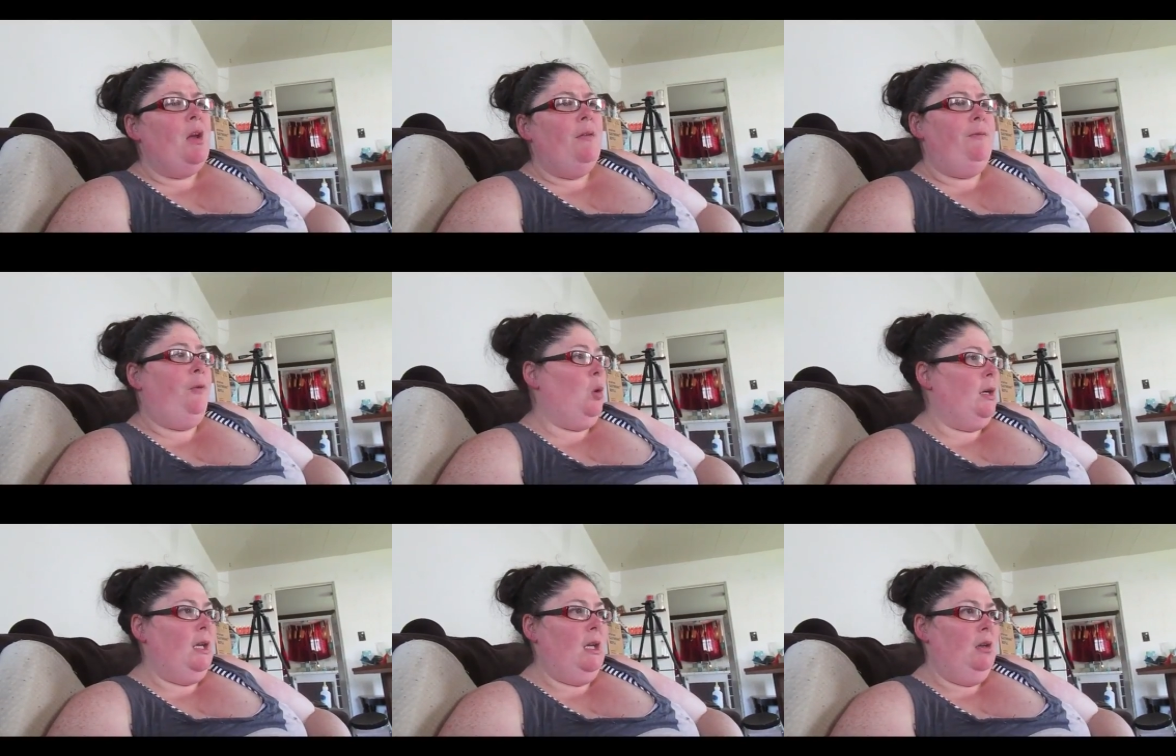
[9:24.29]

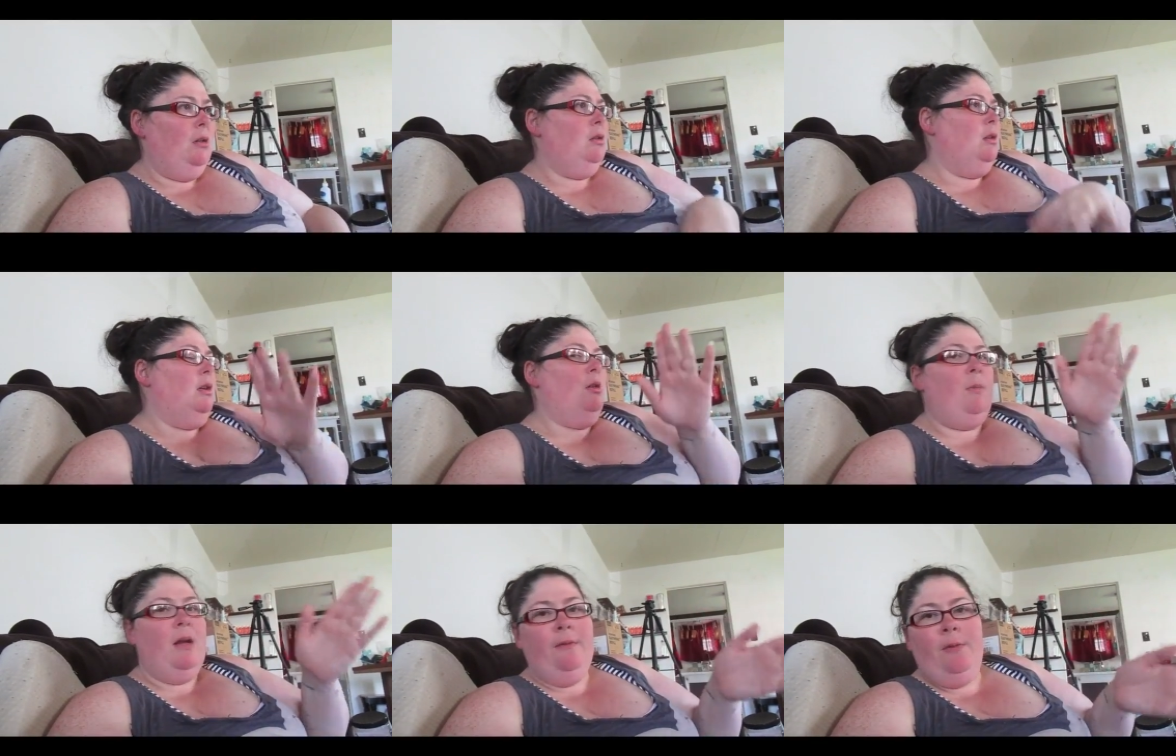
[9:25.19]
$40, I don't
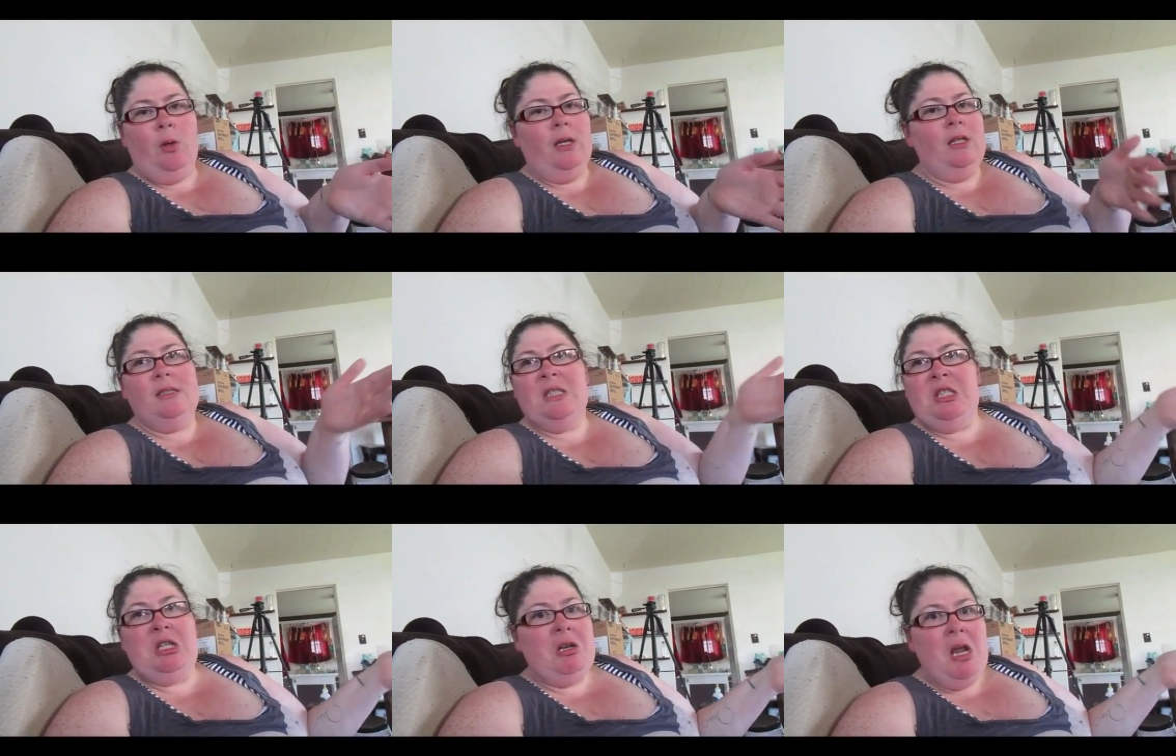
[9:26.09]
mind $40,
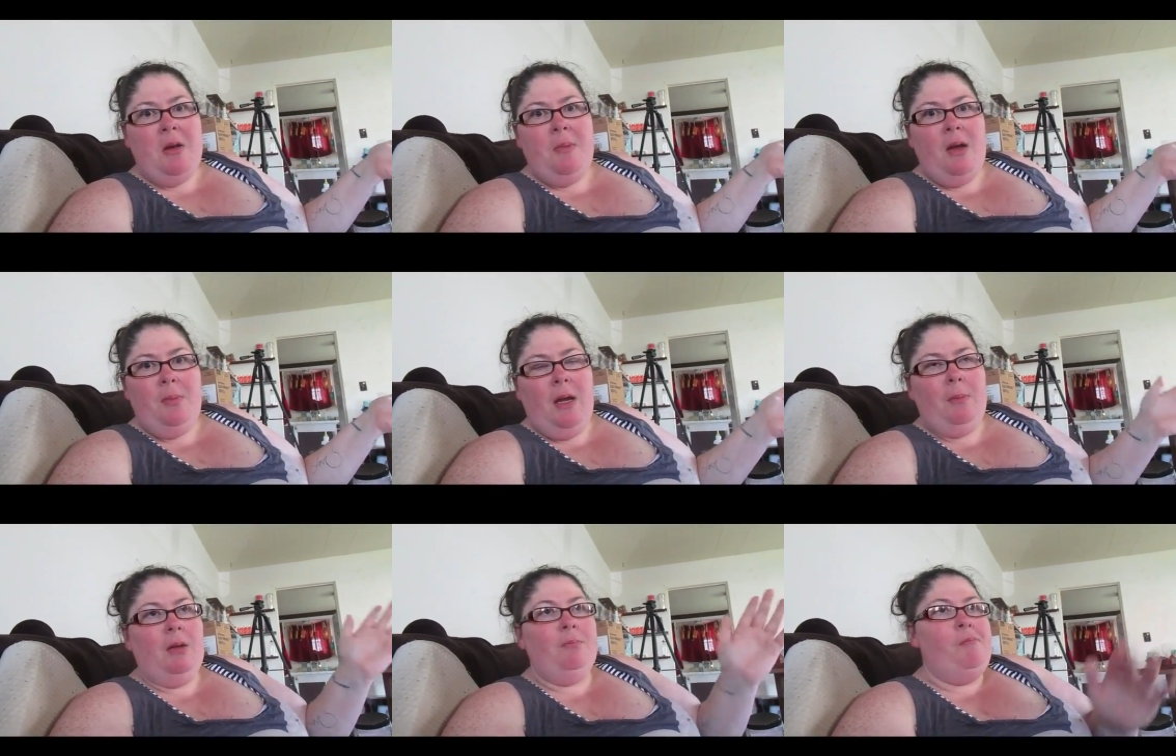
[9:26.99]
still not a bad payment.